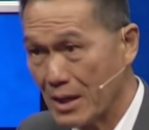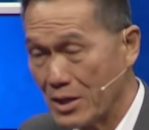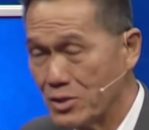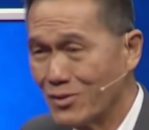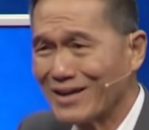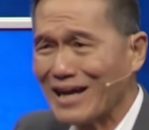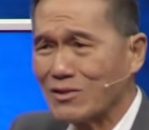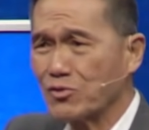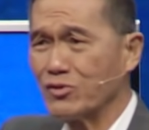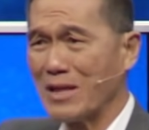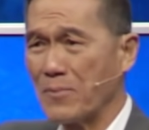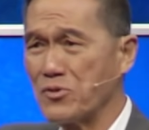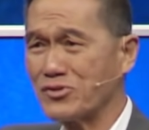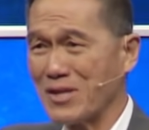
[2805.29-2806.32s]
You know, God could
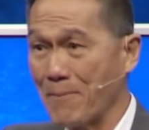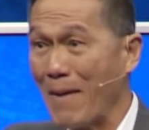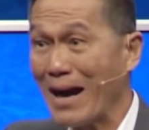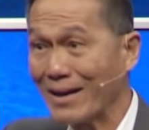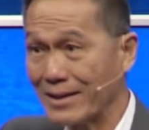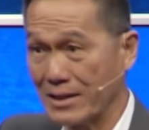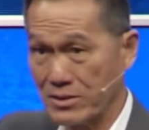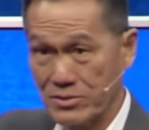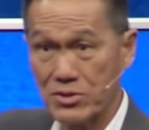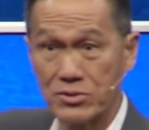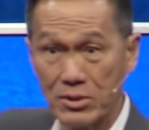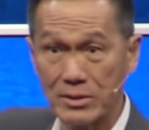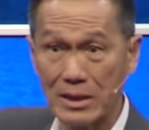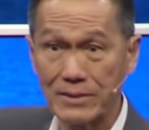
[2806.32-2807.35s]
have used a monkey. Do
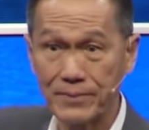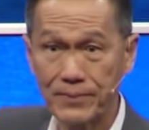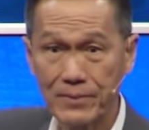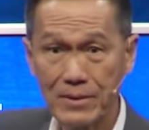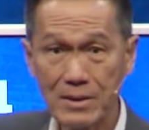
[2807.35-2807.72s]
you know that?